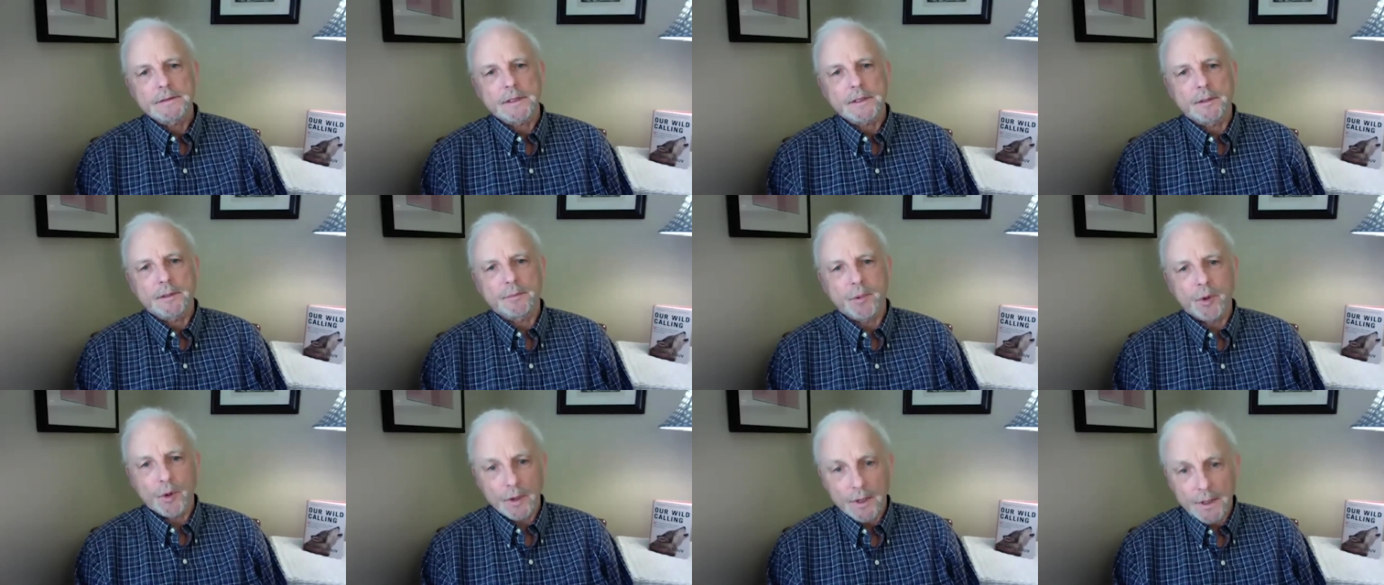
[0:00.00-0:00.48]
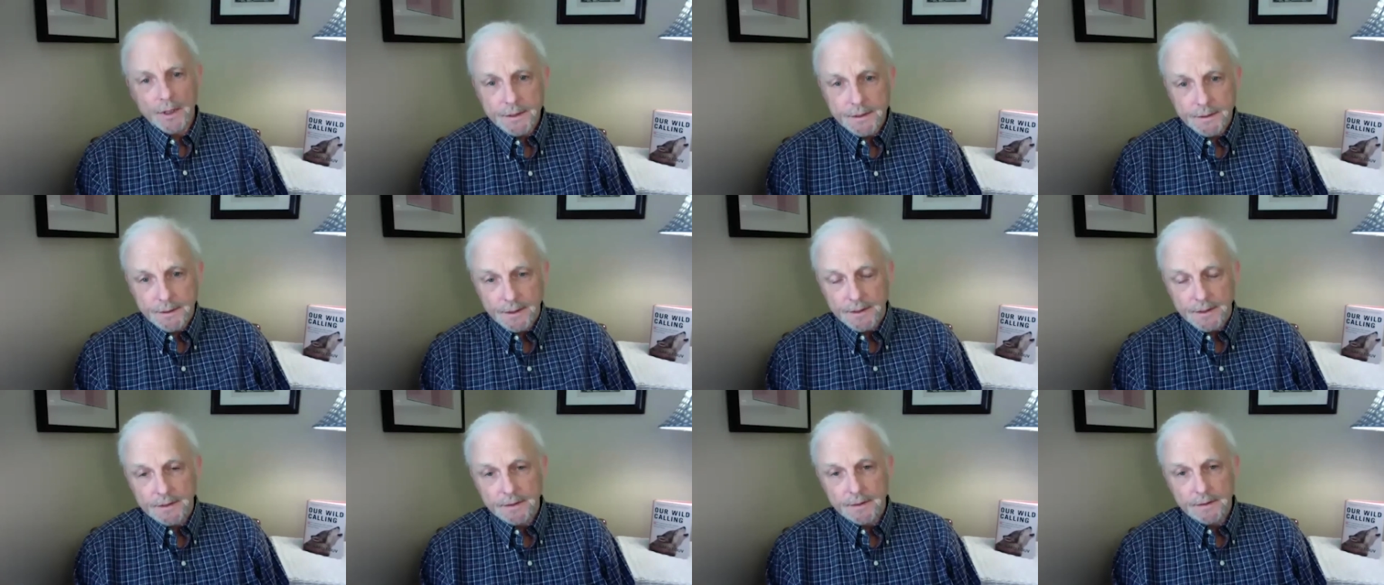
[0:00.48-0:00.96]
a
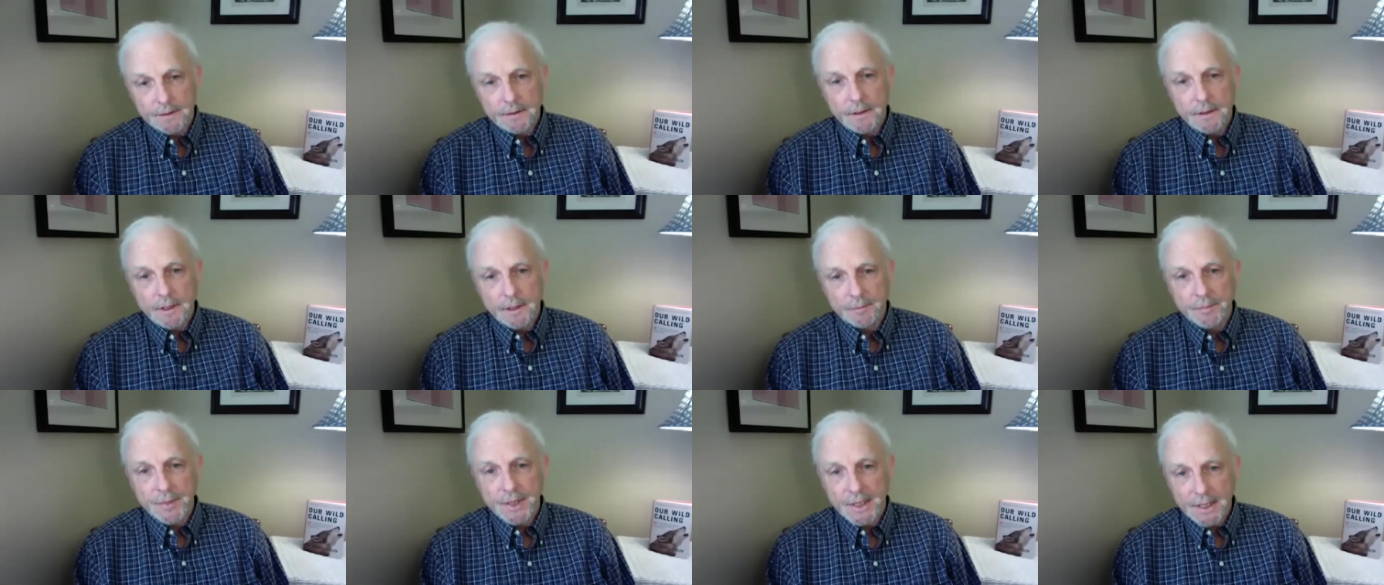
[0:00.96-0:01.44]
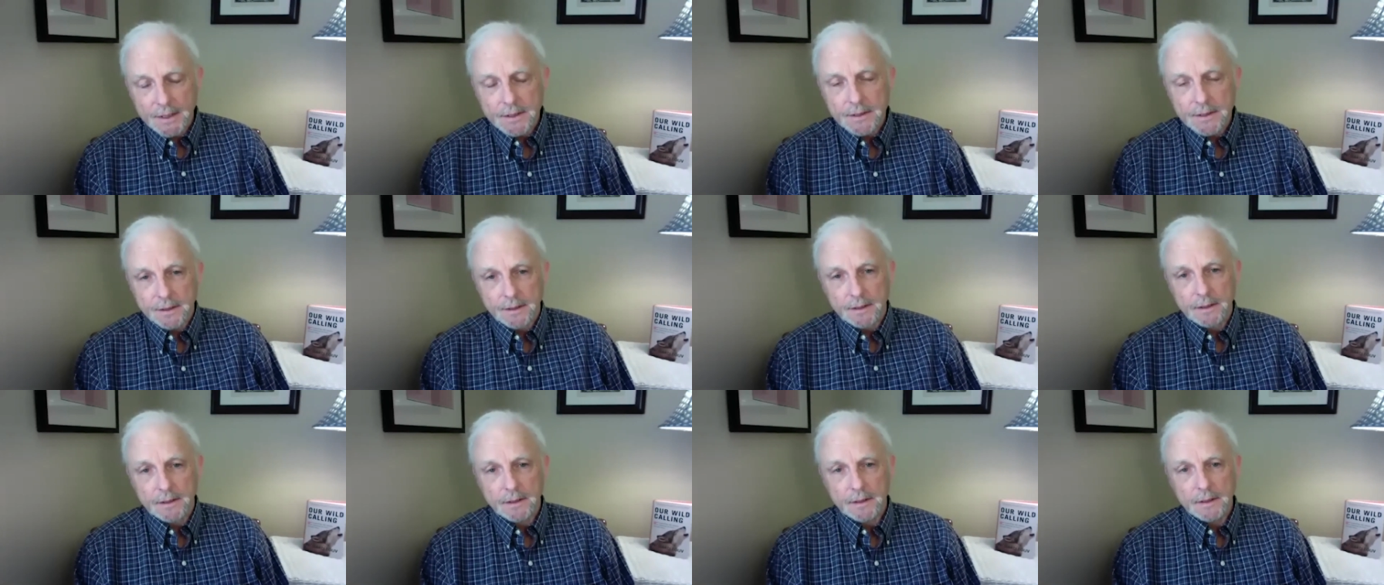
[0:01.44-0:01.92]
portrait, a
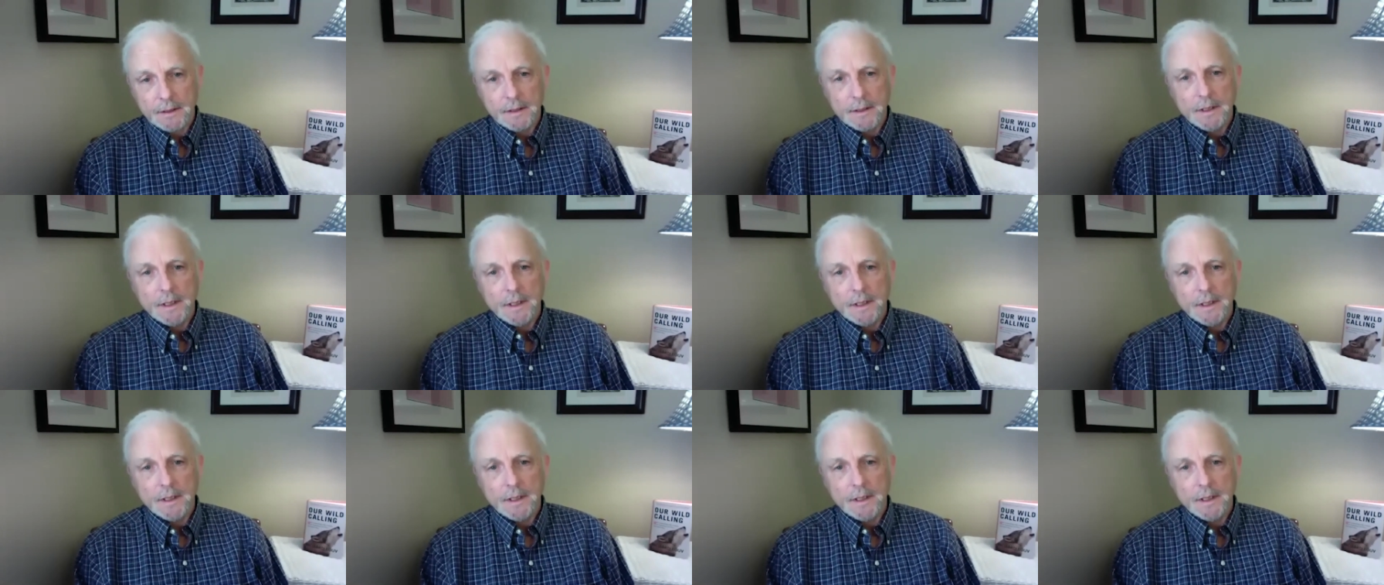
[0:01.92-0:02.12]
picture